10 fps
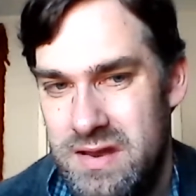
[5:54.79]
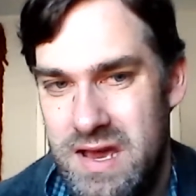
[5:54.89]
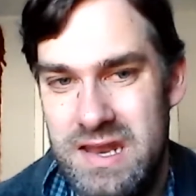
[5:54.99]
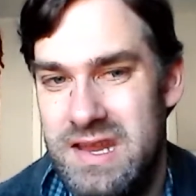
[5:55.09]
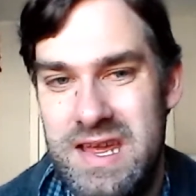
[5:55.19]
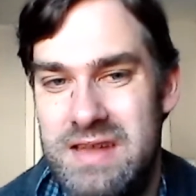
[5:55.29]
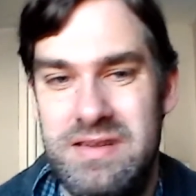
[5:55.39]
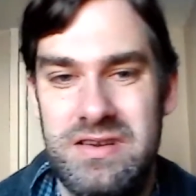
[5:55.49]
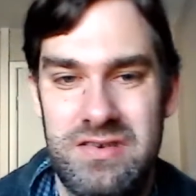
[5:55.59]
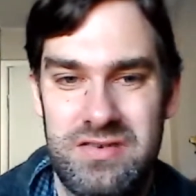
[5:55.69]
And again,
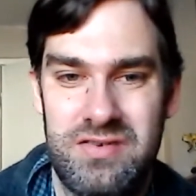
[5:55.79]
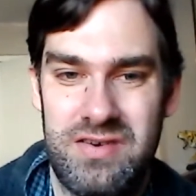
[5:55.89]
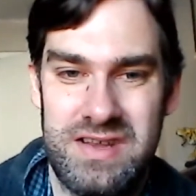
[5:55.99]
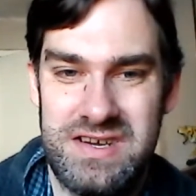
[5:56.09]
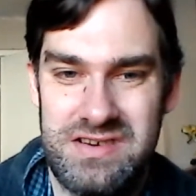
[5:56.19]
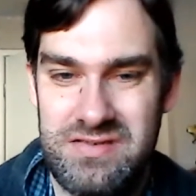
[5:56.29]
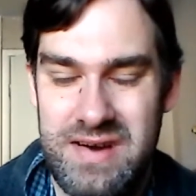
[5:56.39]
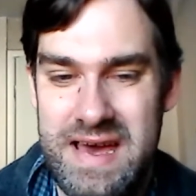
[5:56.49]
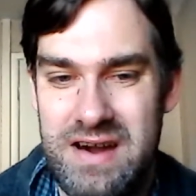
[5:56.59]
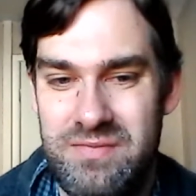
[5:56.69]
you're not quite sure
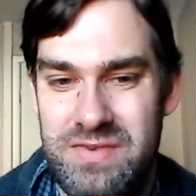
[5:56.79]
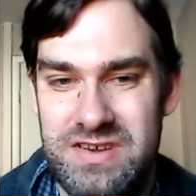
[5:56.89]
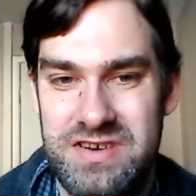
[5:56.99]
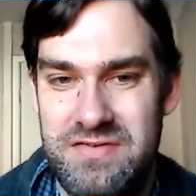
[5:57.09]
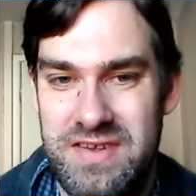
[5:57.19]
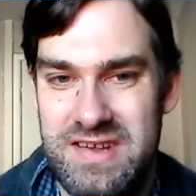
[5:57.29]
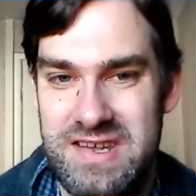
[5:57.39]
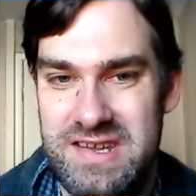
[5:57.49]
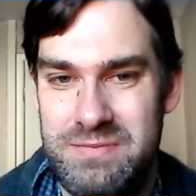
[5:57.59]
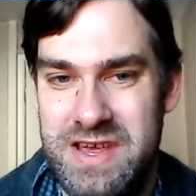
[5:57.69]
how much of this
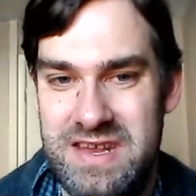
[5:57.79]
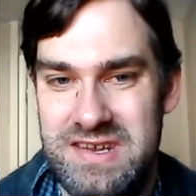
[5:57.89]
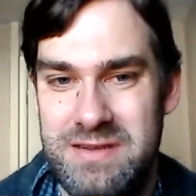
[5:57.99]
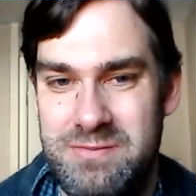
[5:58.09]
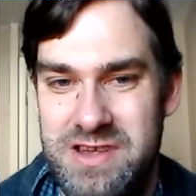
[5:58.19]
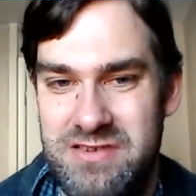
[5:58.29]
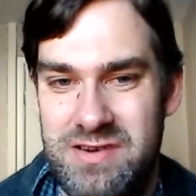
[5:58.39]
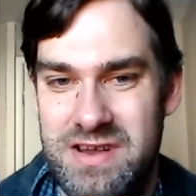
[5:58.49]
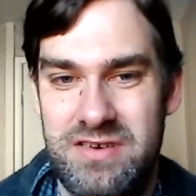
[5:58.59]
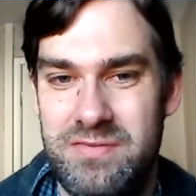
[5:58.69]
is meant to be
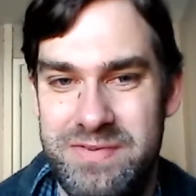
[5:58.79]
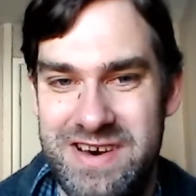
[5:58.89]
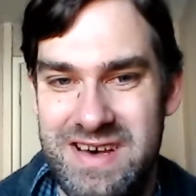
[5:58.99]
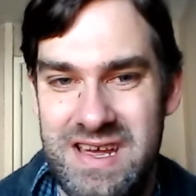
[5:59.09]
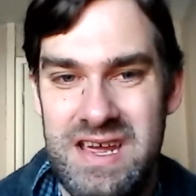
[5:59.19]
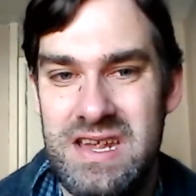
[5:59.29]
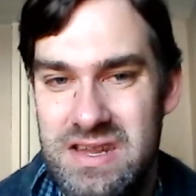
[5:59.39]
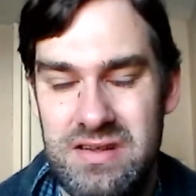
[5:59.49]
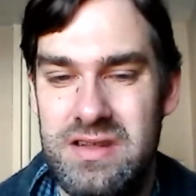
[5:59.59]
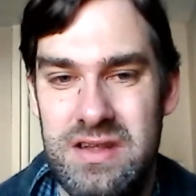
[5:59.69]
real, but
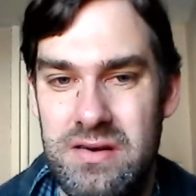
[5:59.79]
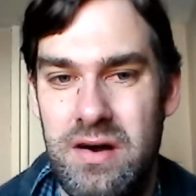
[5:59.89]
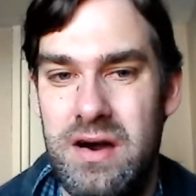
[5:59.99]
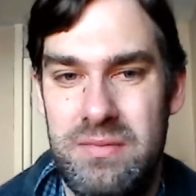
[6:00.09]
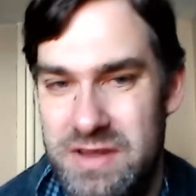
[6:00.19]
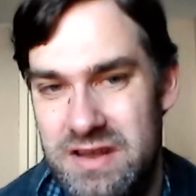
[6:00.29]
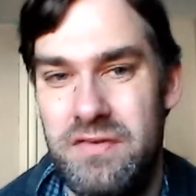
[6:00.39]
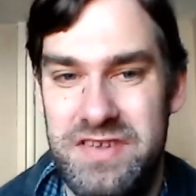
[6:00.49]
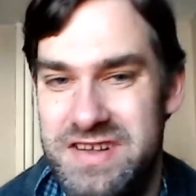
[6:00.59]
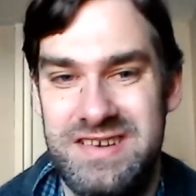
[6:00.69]
I mean,
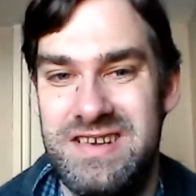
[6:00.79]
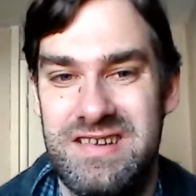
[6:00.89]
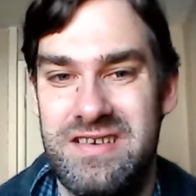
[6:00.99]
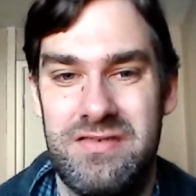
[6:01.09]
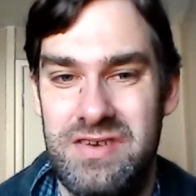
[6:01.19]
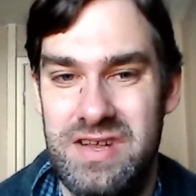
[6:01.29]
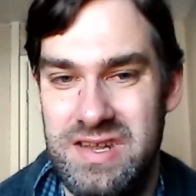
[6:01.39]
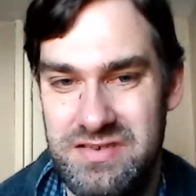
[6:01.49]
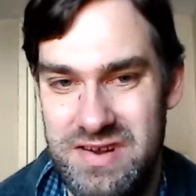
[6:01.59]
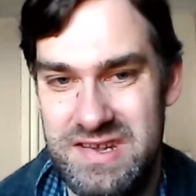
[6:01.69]
obviously she's not
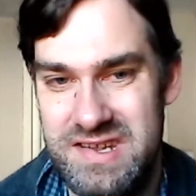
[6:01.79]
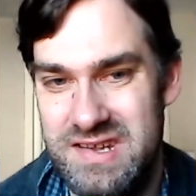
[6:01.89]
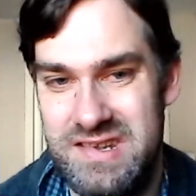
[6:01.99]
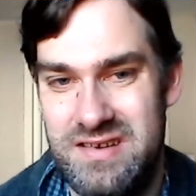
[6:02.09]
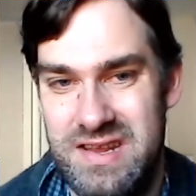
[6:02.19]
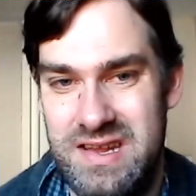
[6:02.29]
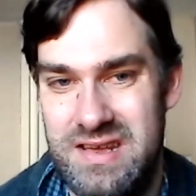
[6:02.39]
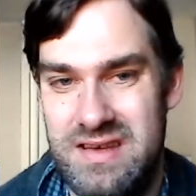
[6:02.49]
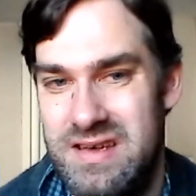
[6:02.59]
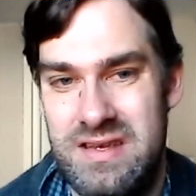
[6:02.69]
really dressed as like
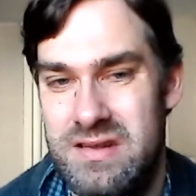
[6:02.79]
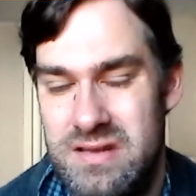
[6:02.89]
a,